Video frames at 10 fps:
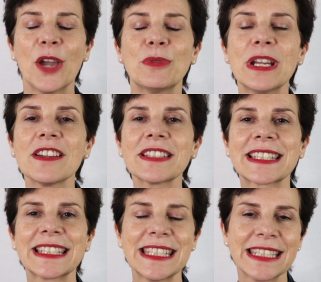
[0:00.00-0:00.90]
We are
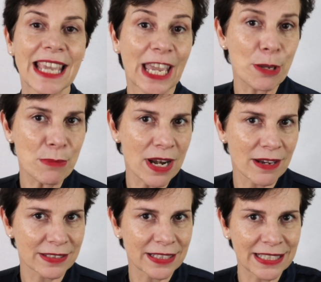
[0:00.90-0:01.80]
seeing
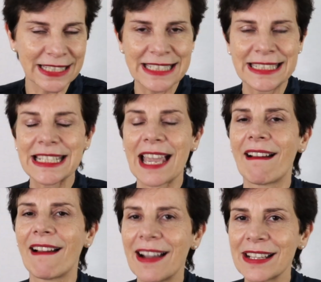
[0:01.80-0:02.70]
hemlines that are getting
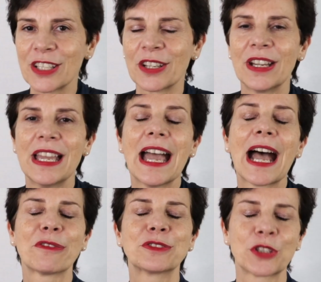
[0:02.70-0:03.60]
higher
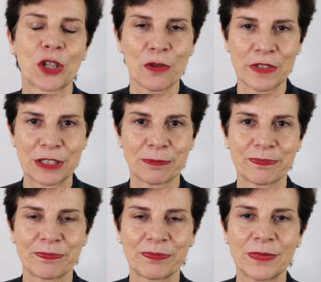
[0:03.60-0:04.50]
after COVID.
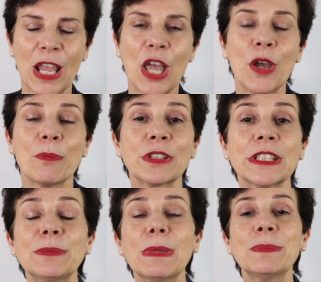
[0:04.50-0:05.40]
But
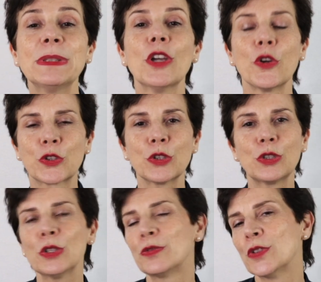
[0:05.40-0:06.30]
it may be a good
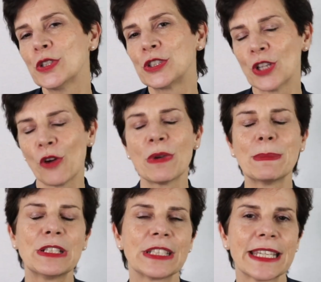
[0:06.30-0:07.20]
look for young
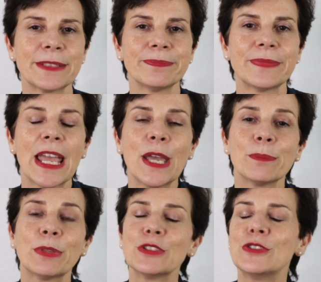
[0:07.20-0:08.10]
women again,
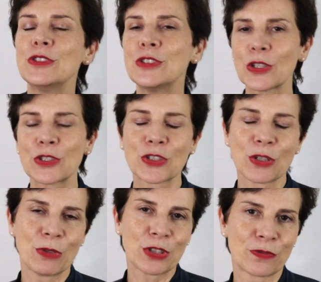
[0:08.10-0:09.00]
but not
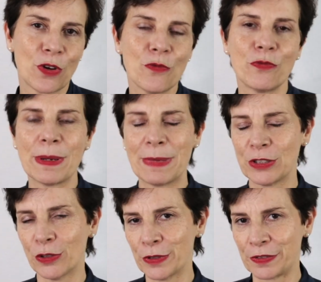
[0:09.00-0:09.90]
so much for women over